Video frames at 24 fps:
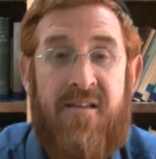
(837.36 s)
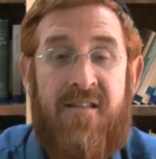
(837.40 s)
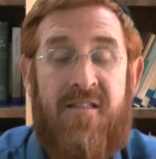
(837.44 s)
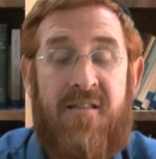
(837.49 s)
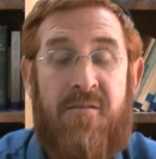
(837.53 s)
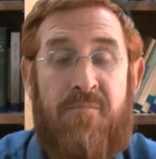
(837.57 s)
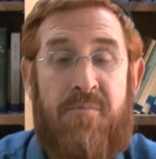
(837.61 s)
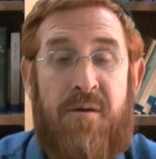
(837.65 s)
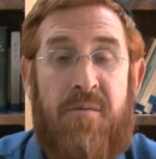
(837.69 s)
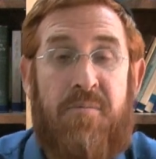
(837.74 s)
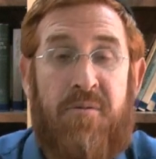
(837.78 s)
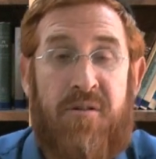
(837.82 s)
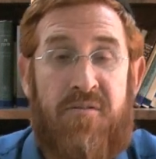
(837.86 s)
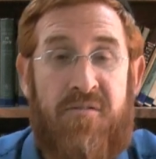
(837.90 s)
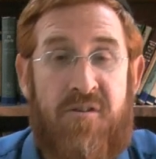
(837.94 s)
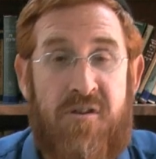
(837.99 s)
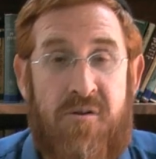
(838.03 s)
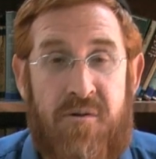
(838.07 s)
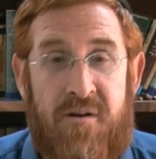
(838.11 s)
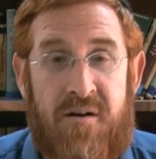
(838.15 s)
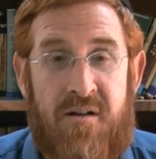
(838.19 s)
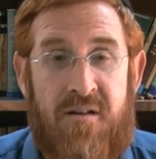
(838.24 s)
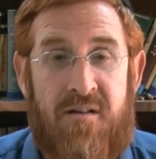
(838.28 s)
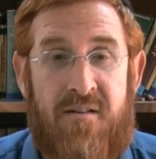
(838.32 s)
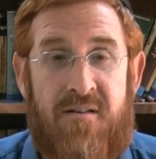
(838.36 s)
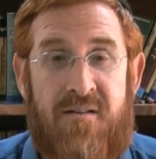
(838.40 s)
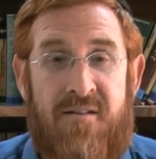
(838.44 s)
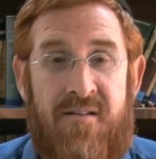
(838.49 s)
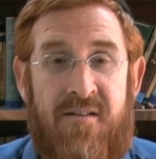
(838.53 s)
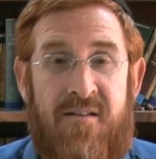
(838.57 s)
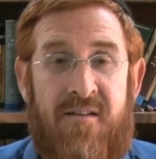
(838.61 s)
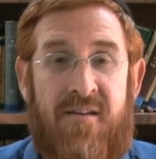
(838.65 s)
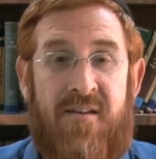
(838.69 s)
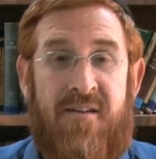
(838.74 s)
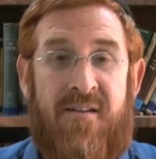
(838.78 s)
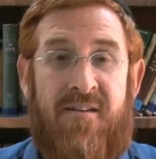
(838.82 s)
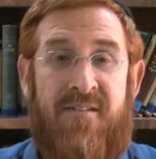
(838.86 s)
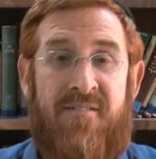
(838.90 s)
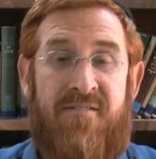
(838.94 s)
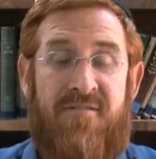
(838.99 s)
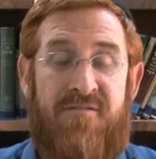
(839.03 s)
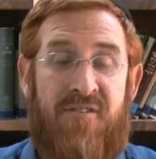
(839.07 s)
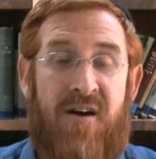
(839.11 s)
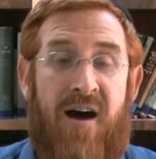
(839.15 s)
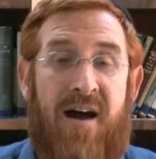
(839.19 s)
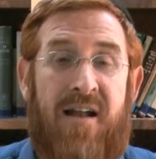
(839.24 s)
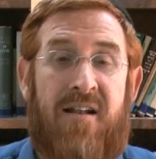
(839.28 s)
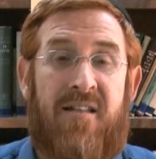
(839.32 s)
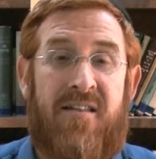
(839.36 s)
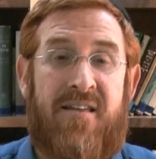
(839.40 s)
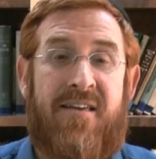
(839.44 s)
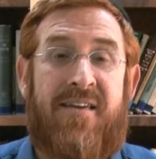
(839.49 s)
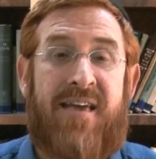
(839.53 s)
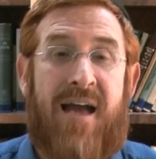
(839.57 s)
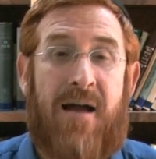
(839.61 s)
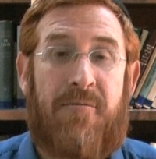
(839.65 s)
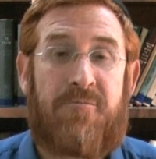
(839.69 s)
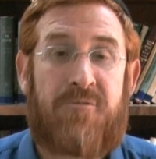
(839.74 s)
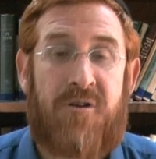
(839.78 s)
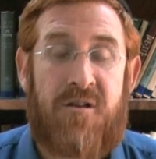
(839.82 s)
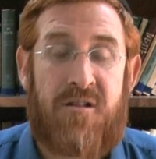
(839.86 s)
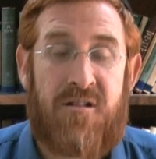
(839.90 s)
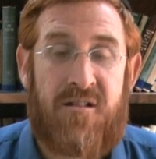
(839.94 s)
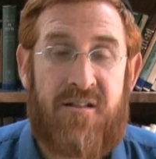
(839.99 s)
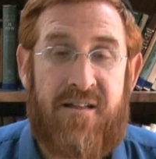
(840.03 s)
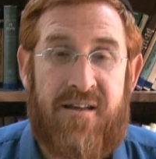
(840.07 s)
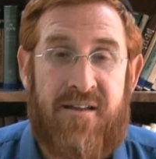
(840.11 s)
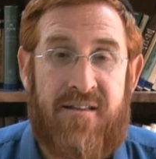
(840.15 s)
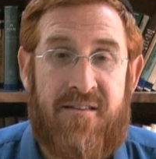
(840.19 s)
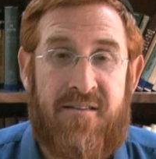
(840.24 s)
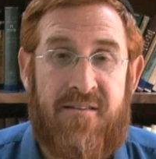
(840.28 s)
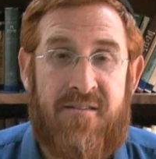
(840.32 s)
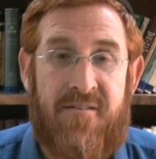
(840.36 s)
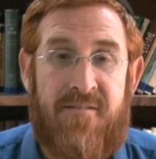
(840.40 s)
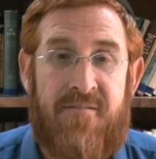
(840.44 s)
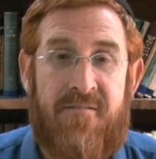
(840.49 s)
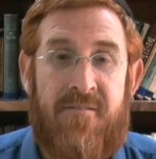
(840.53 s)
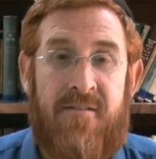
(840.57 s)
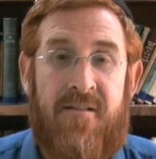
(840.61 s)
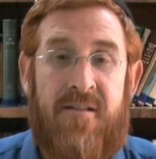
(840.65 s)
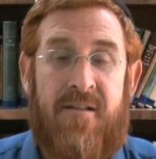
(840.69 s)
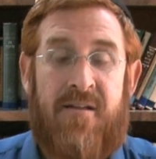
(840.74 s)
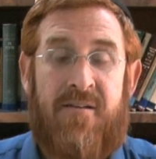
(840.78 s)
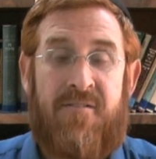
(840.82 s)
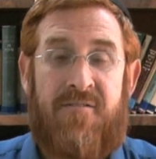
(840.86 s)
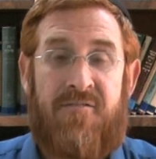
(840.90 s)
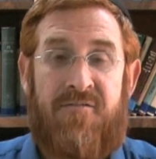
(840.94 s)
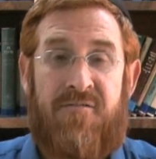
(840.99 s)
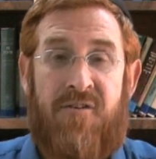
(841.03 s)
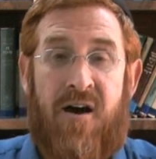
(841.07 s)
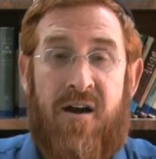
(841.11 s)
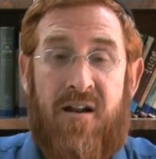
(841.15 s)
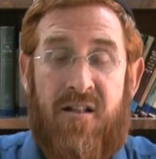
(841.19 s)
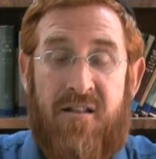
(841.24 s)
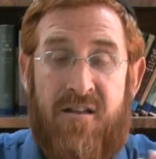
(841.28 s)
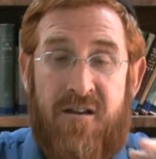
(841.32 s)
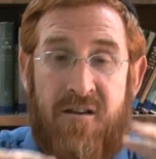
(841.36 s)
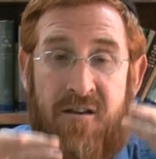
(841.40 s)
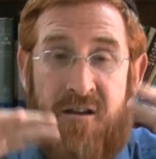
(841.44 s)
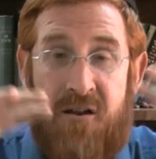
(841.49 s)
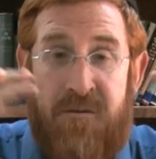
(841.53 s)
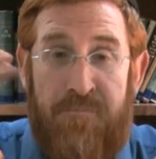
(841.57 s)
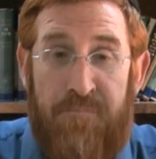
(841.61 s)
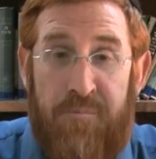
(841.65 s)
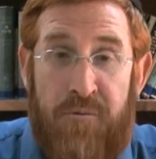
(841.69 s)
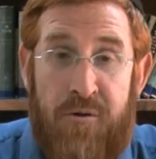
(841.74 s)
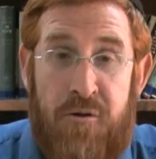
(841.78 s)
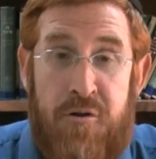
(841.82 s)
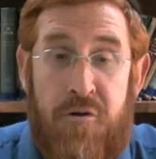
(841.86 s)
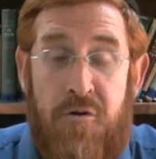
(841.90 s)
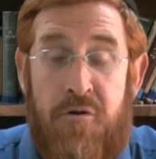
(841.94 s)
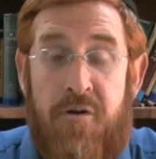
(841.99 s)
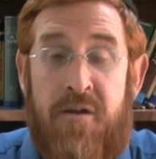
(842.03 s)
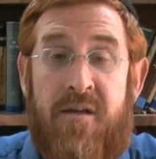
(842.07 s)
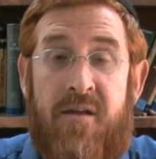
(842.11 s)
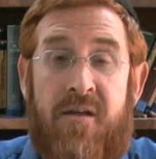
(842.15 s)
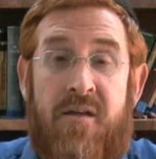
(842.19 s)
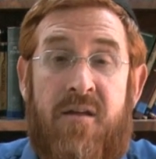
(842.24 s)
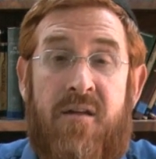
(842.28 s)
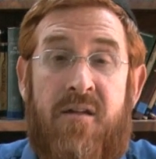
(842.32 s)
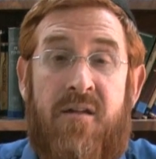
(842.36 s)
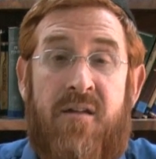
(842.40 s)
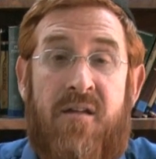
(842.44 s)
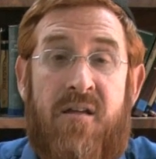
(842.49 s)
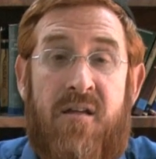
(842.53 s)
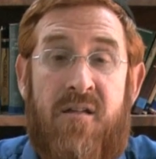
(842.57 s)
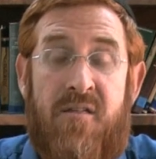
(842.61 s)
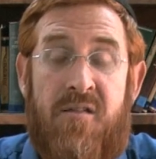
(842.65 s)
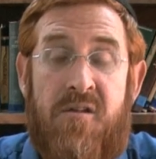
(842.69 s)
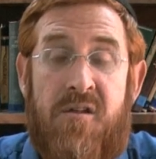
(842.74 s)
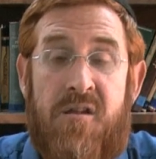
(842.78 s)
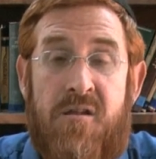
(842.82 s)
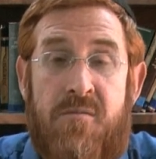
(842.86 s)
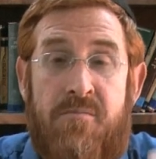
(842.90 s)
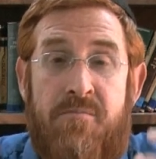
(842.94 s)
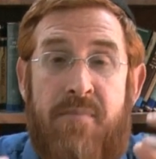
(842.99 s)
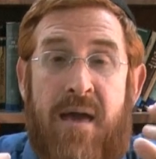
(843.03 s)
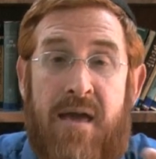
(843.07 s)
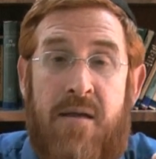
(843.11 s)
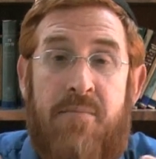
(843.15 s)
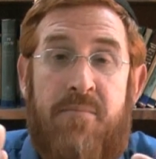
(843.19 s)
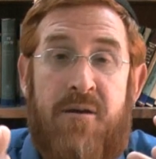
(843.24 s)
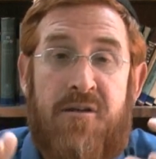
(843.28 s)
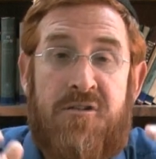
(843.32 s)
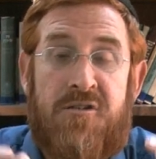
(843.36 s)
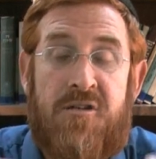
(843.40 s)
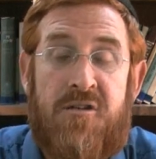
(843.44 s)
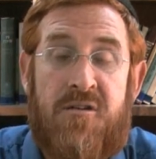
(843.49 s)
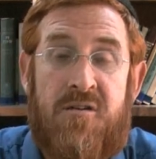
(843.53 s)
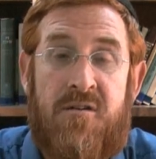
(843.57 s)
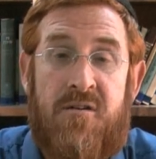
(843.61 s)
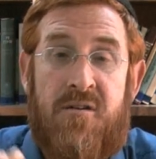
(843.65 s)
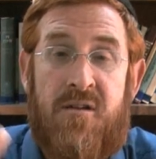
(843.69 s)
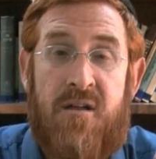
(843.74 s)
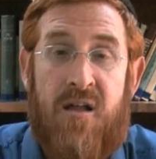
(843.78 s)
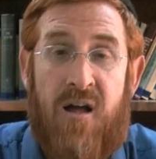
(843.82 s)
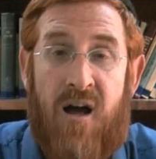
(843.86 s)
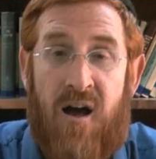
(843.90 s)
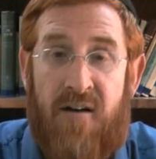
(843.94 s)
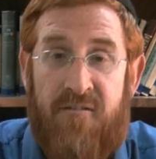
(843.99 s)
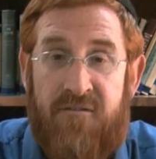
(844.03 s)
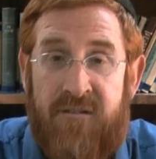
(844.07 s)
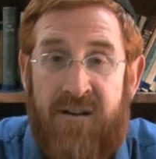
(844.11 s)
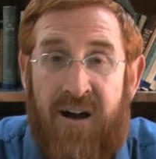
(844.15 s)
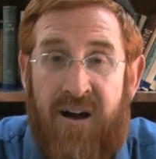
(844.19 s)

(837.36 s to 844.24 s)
The people of Israel, finally capturing the land, finally concluding this main mission of